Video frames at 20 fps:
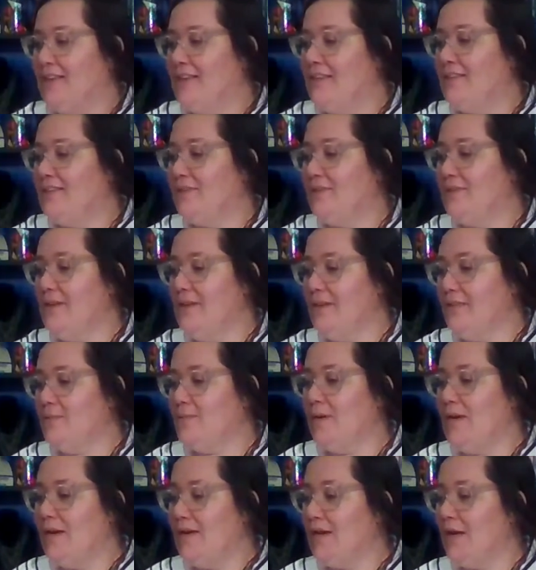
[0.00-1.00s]
So next
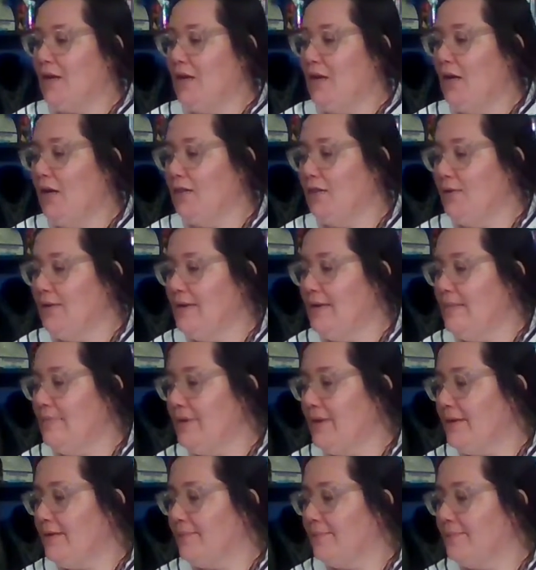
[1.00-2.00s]
we're going to color him
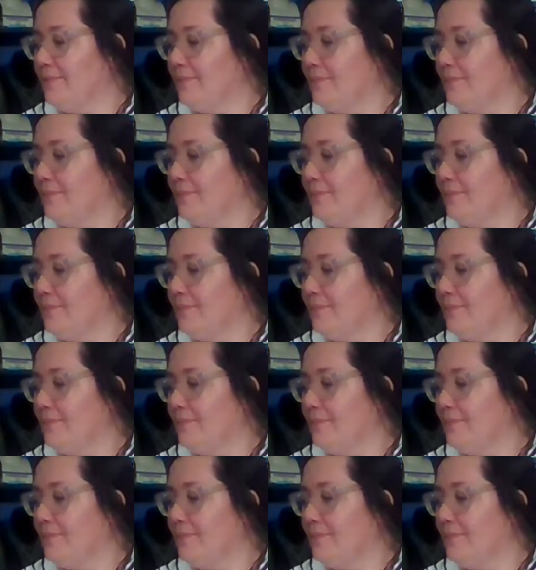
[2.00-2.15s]
in.